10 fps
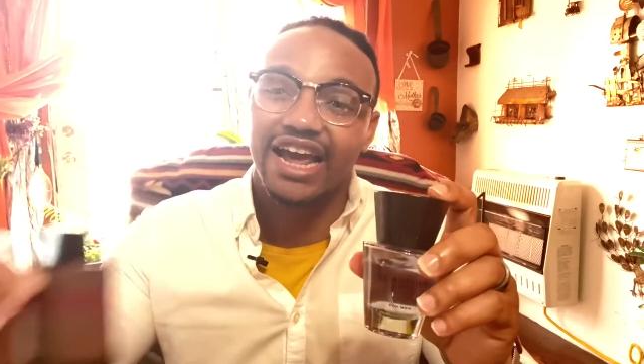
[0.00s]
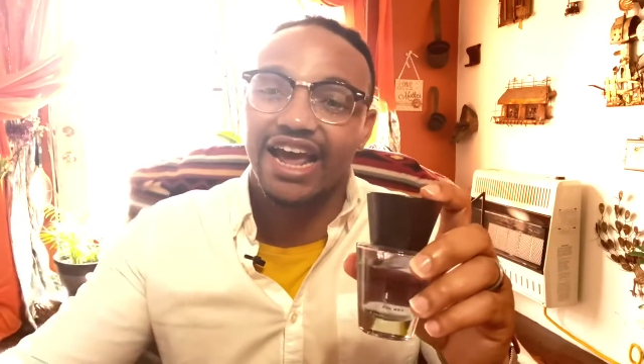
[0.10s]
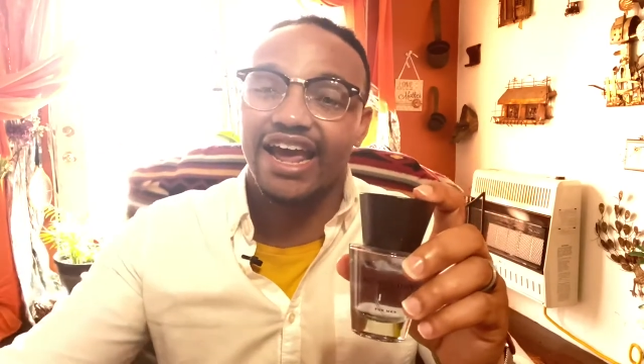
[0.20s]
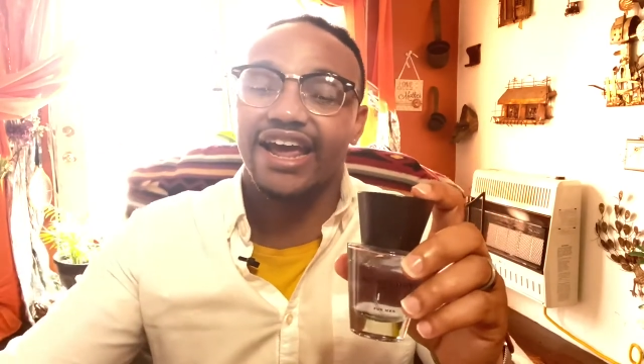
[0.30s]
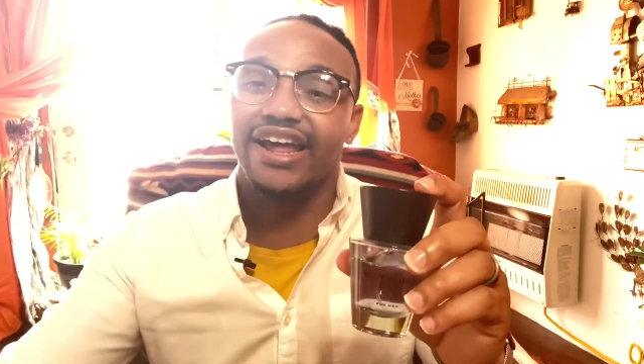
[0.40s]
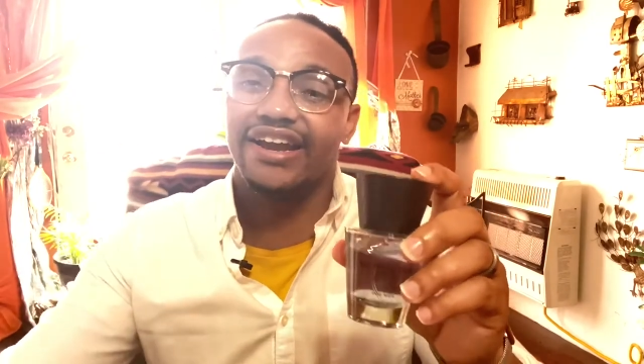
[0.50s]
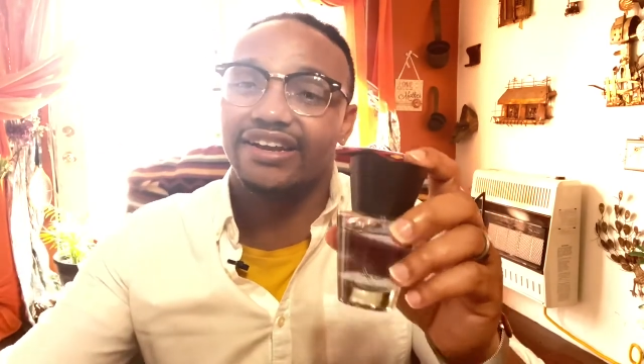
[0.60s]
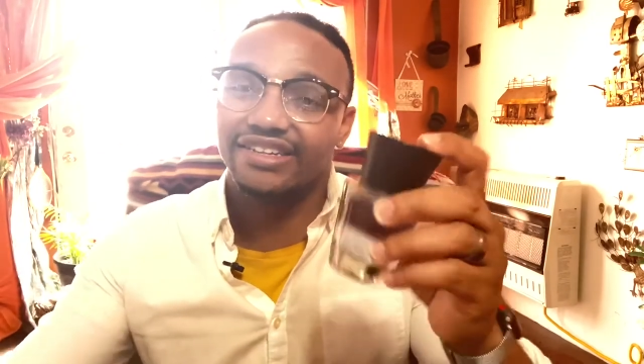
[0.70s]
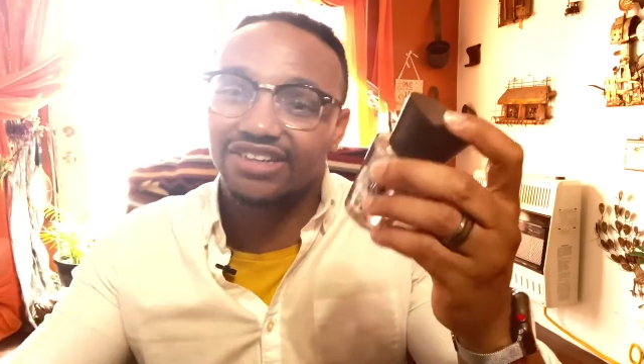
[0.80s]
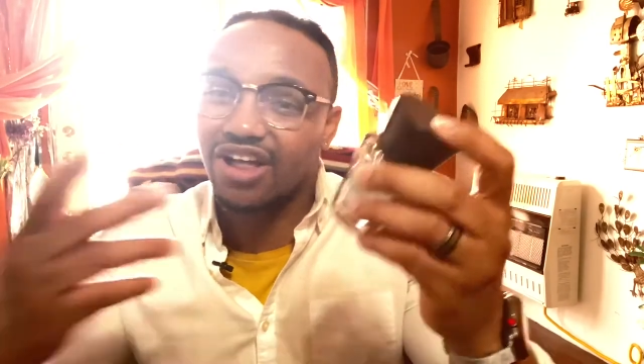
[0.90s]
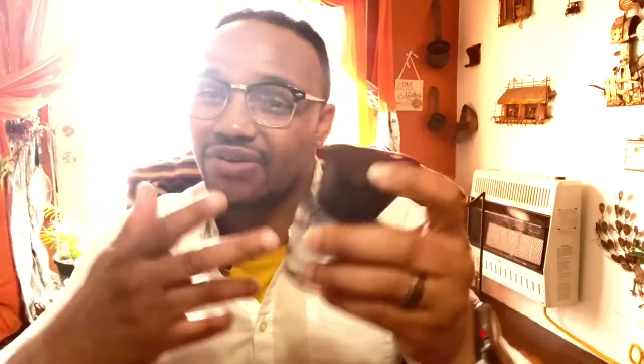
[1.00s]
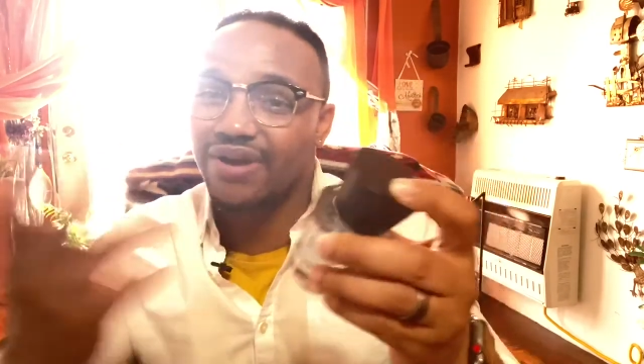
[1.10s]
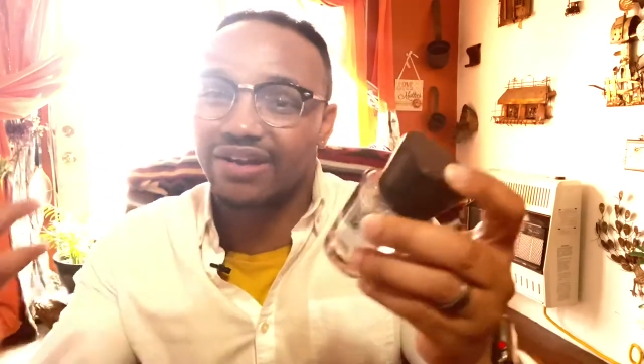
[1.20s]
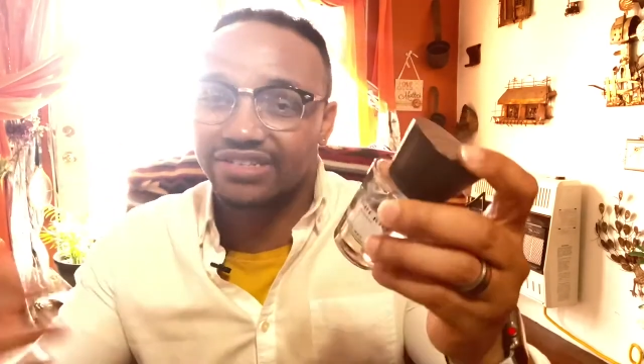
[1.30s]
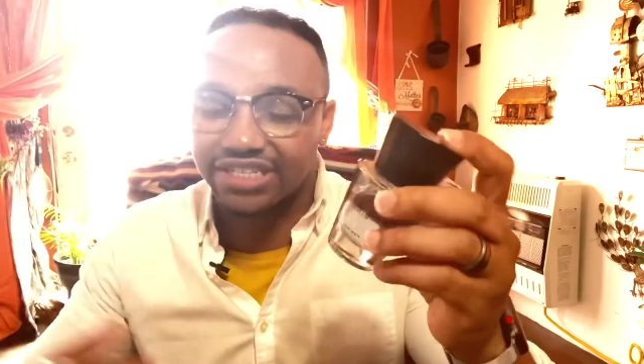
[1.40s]
and it's all
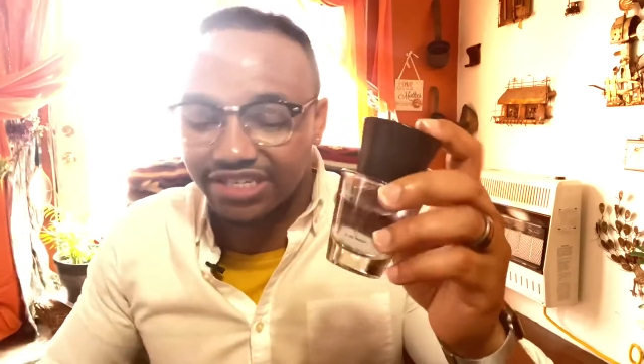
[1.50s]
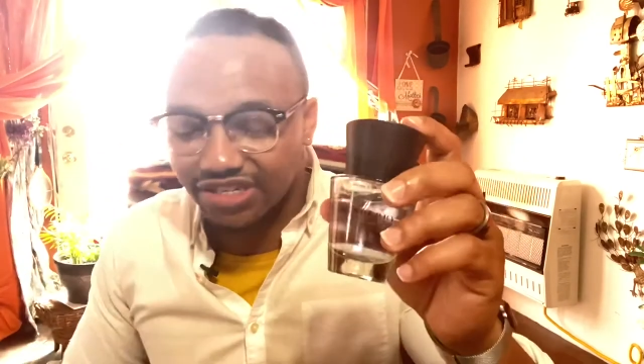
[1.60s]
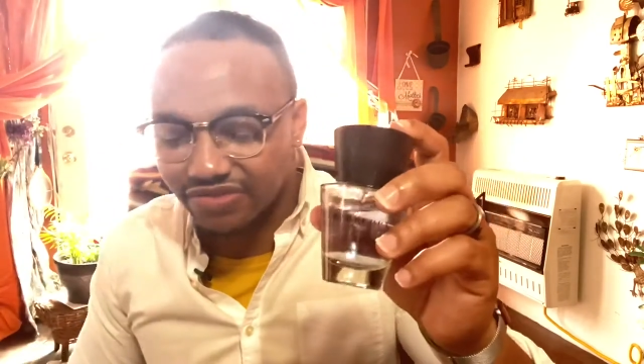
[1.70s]
around seasonal